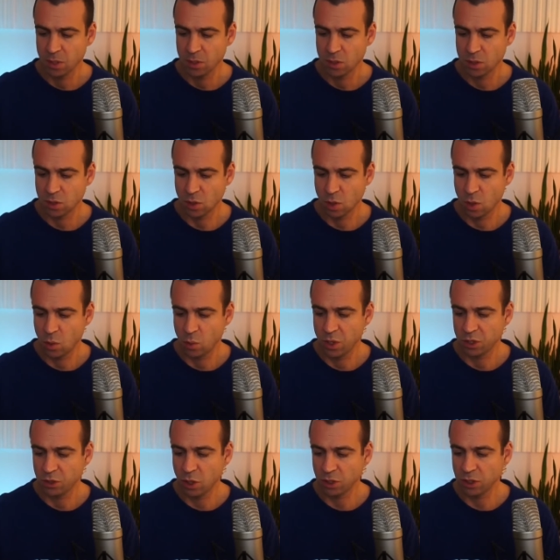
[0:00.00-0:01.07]
So
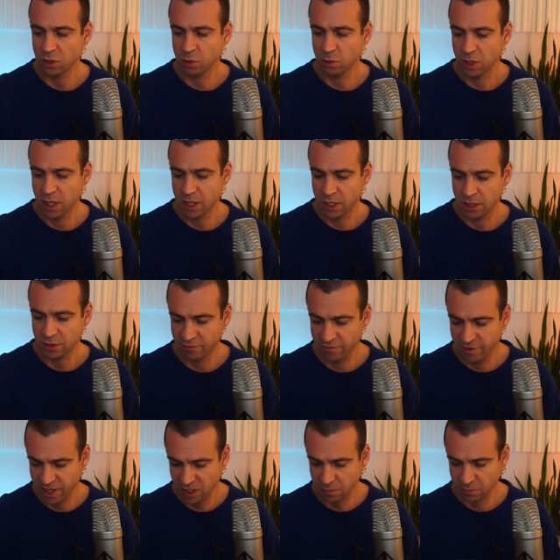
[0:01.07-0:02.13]
we're talking today
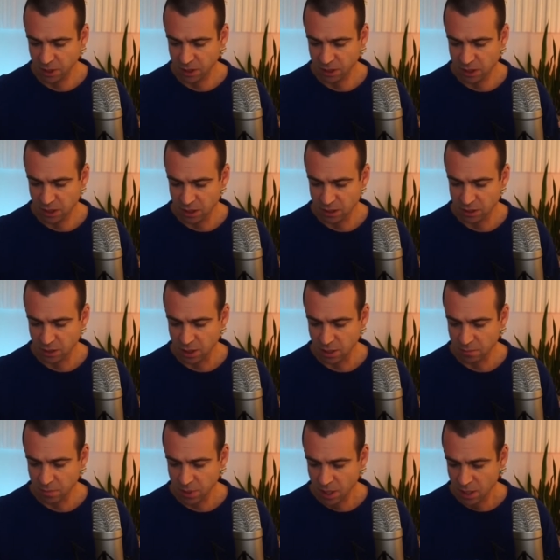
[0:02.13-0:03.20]
investment
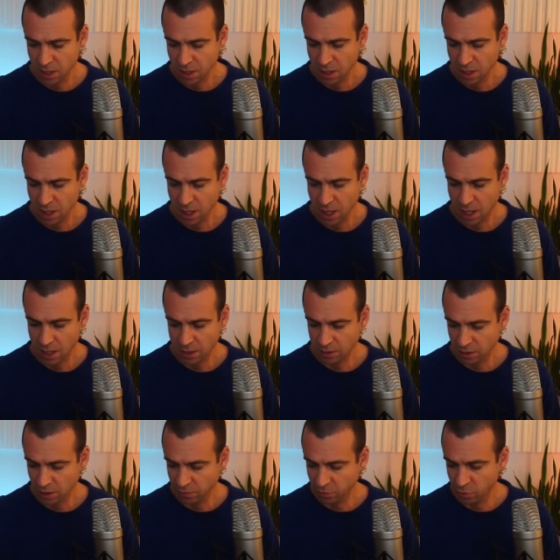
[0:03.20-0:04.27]
system,
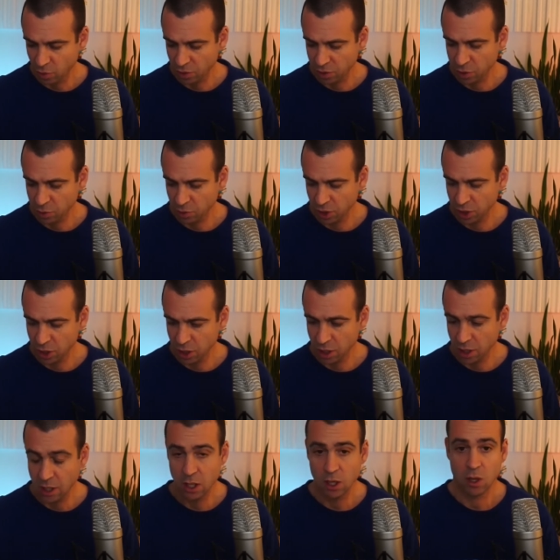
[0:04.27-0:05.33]
and if you're new
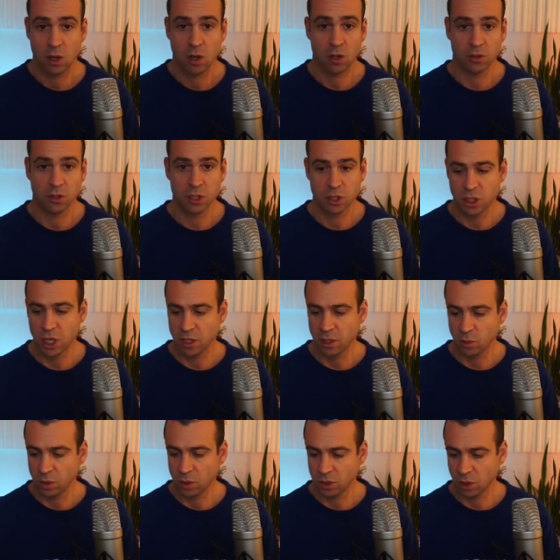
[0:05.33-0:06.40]
here, on this
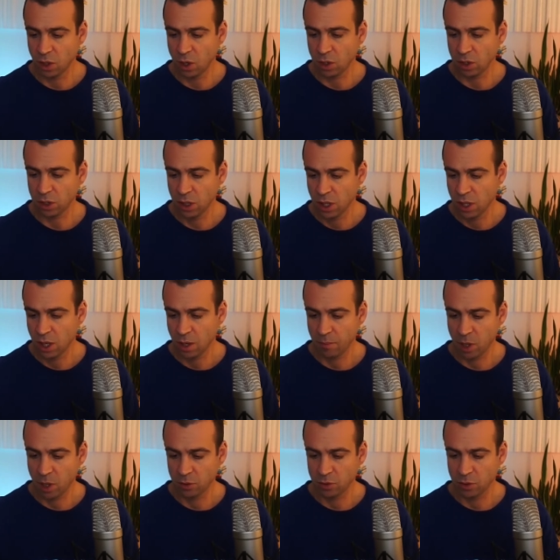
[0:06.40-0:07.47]
channel we talk
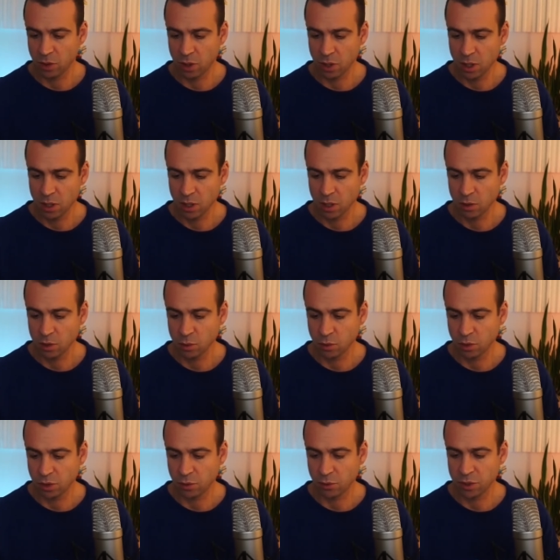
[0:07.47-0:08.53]
about your, you
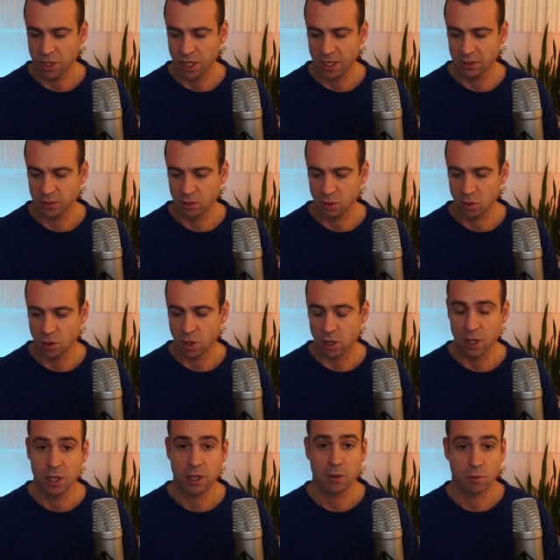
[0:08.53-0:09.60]
create your
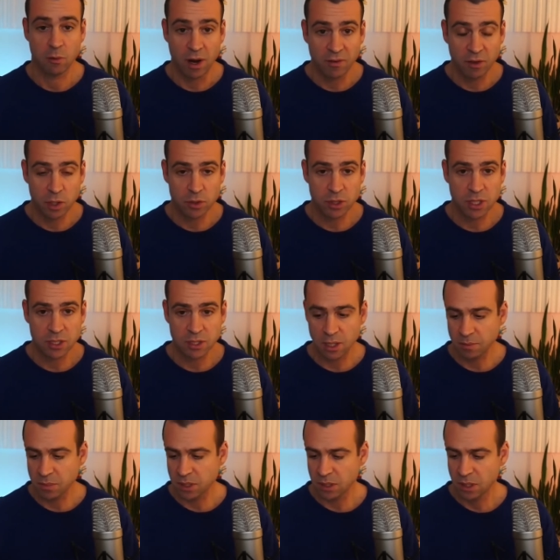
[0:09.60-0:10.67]
revenue
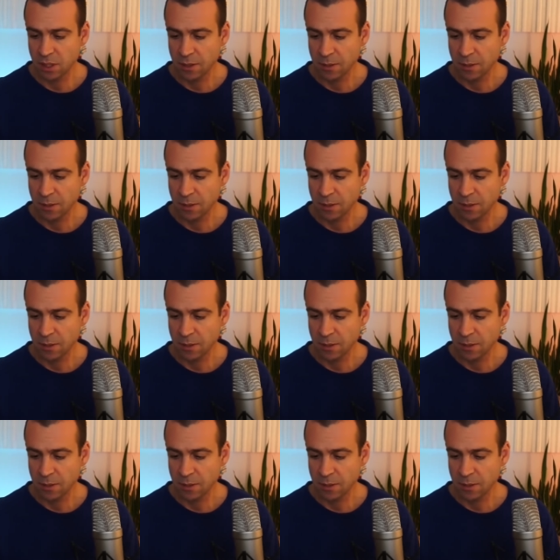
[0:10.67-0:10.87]
systems.